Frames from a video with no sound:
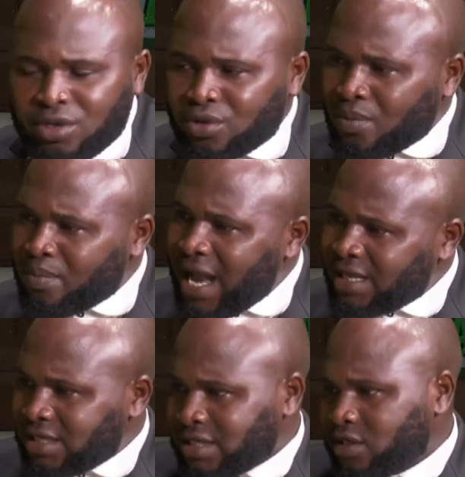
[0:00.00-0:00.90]
to buy
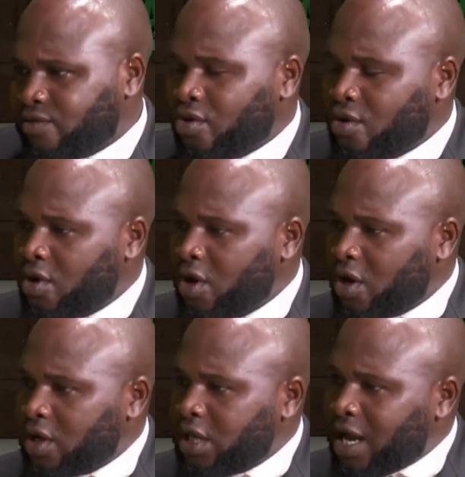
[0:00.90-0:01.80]
these things for
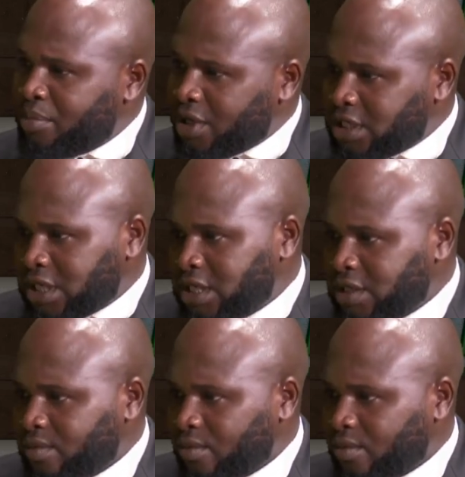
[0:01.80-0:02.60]
the apprentice?